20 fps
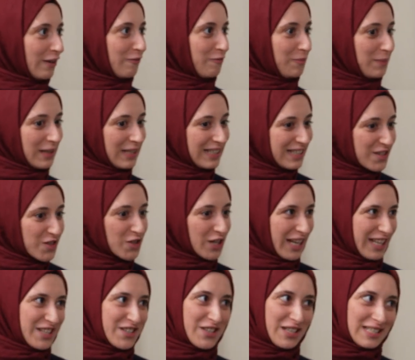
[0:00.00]
I've been
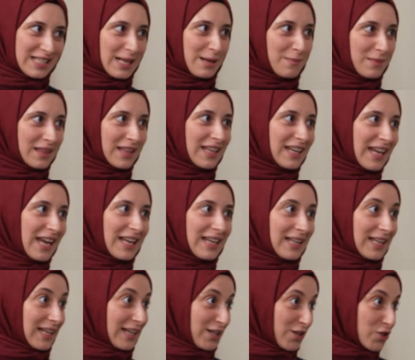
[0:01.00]
changing something
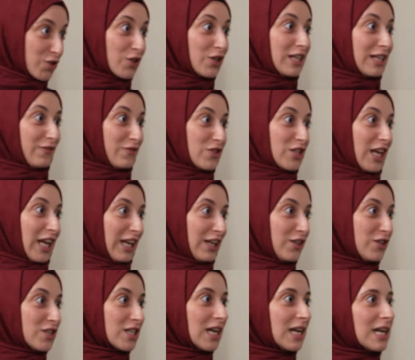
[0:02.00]
and that I shouldn't have
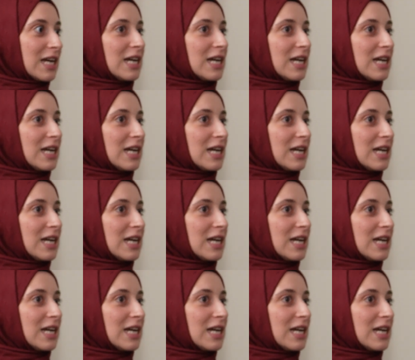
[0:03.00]
changed.